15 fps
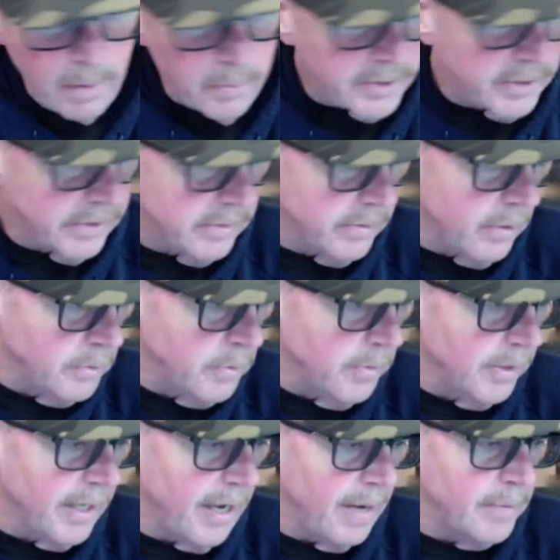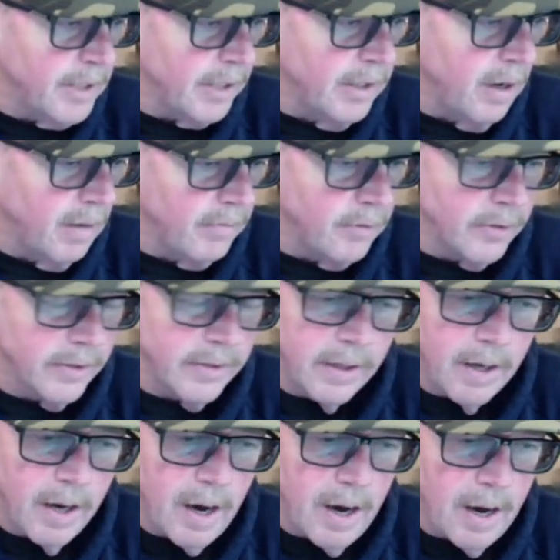was the, those were the games I covered.
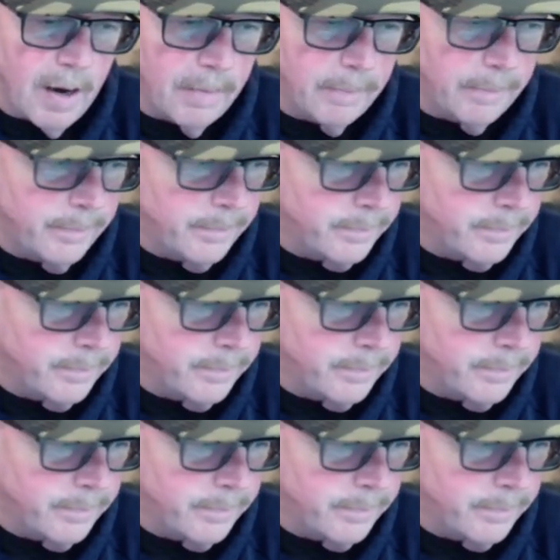Um,